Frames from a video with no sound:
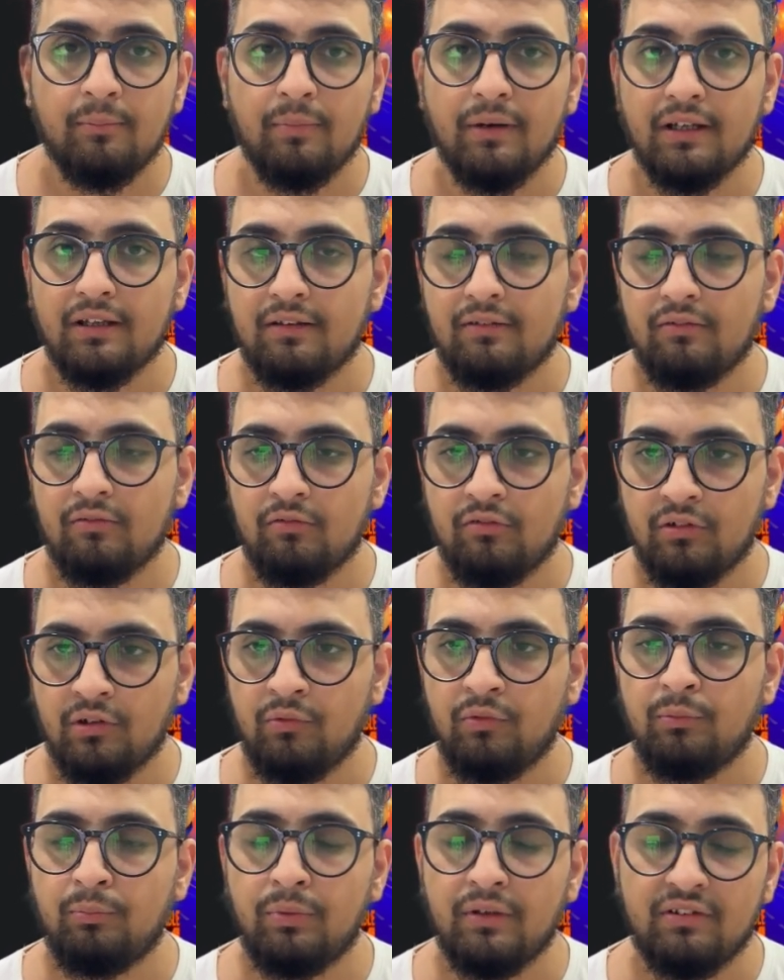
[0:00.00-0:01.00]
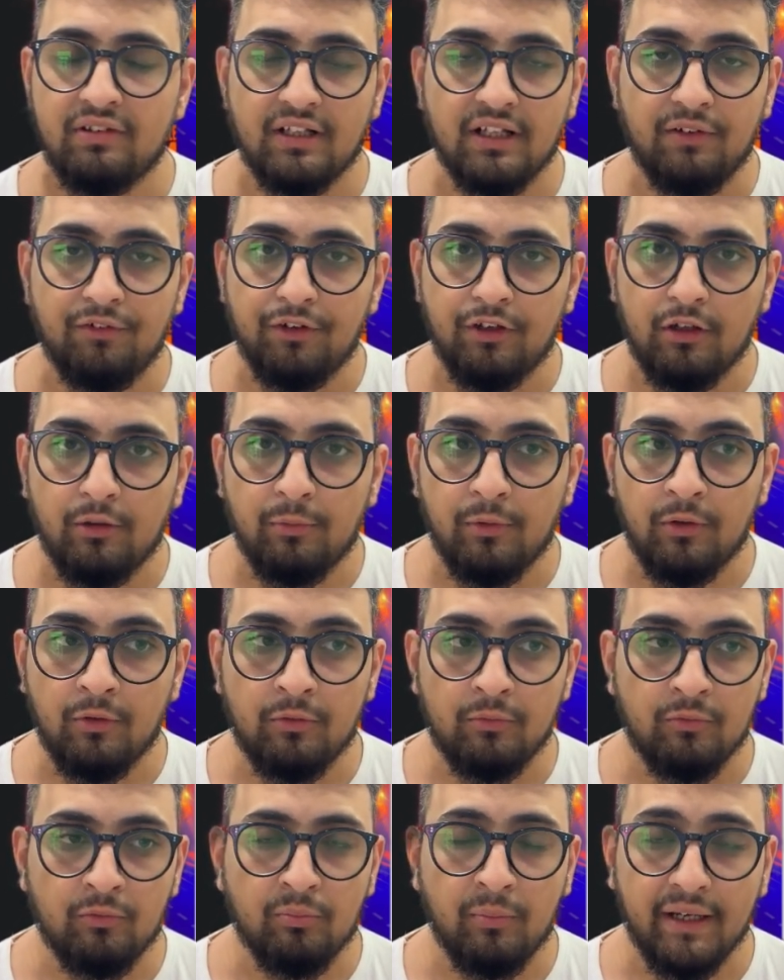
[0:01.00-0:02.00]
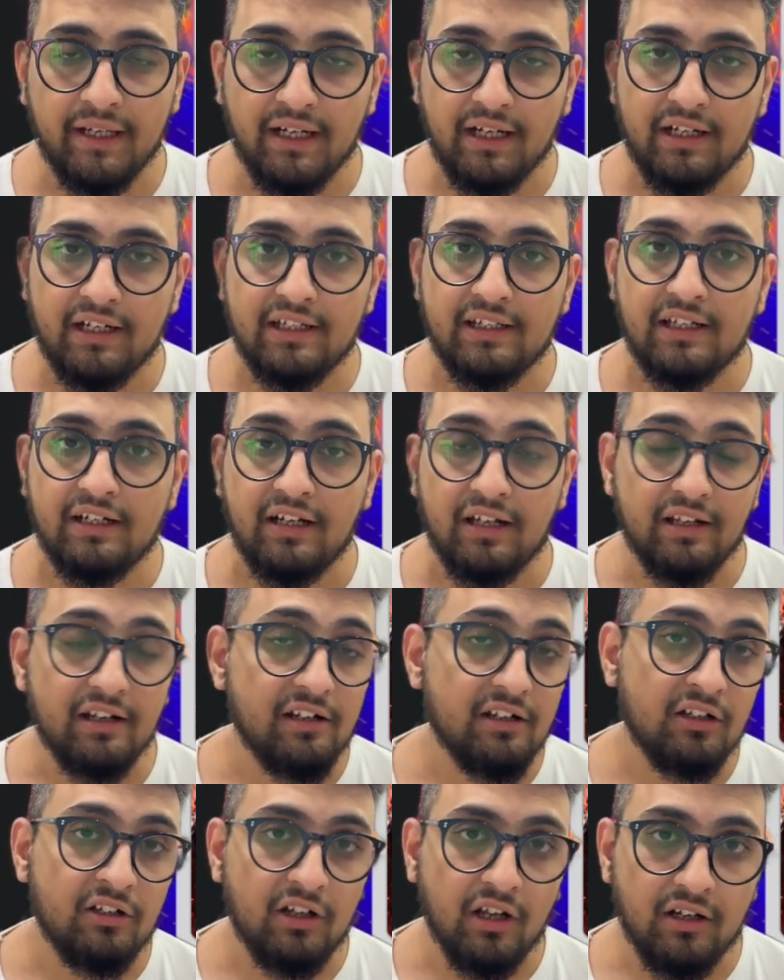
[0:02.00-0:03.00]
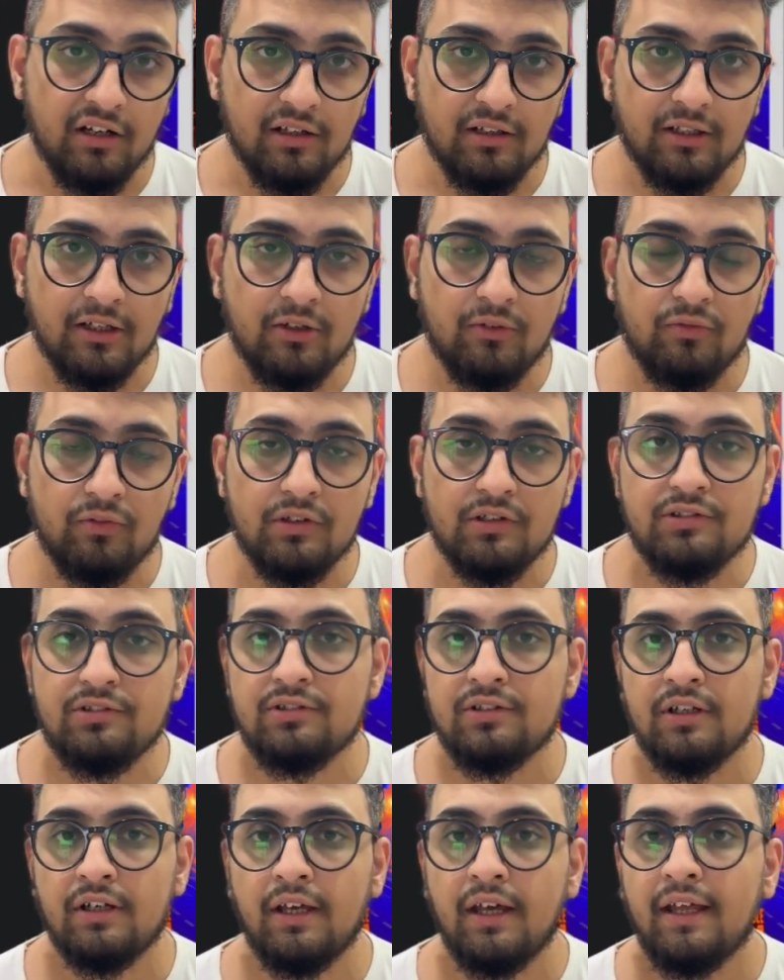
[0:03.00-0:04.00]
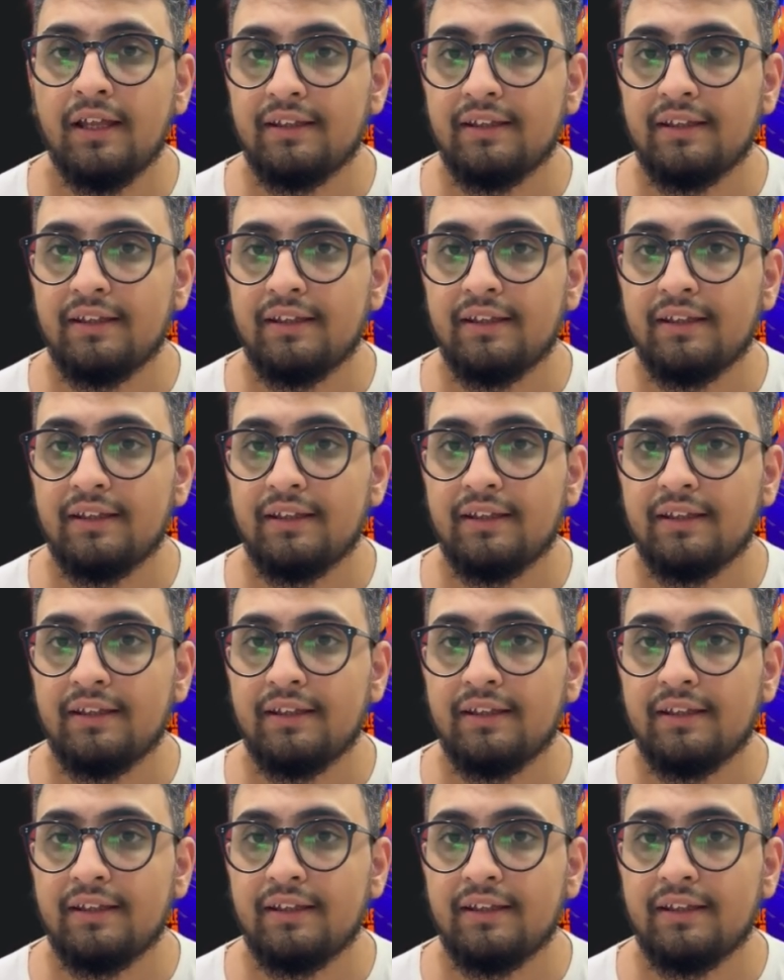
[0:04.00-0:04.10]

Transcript: but basically we will be migrating the data layer first,